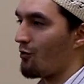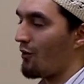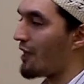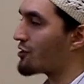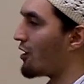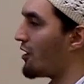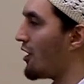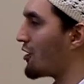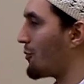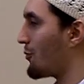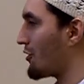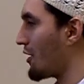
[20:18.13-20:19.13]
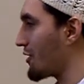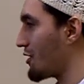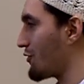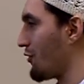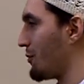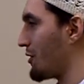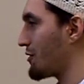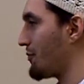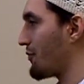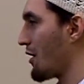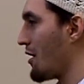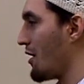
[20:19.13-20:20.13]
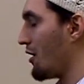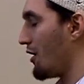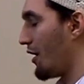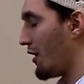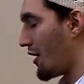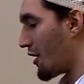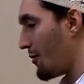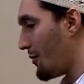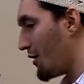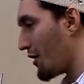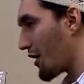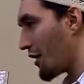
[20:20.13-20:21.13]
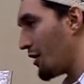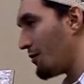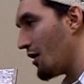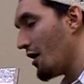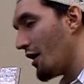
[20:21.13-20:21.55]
We ask Allah to protect us from this. Ya Allah Rahman Rahim.